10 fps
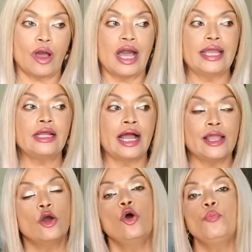I, I
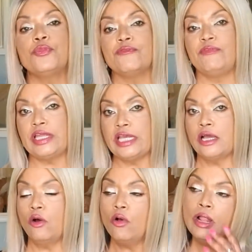hope the
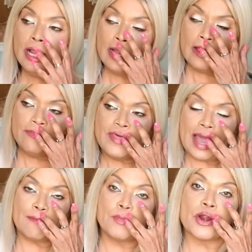video
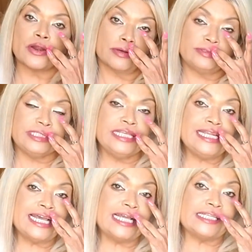that
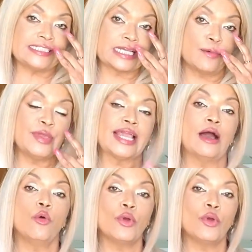Marlena is coming out